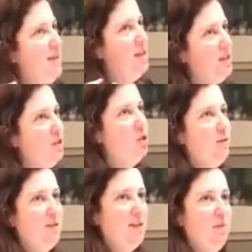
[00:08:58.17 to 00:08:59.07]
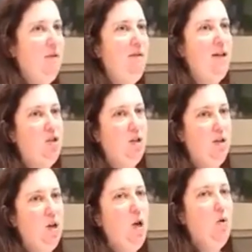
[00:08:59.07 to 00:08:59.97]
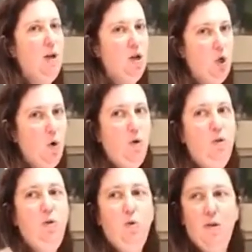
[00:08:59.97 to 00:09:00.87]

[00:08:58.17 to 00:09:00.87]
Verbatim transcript: because in suicide prevention, we are told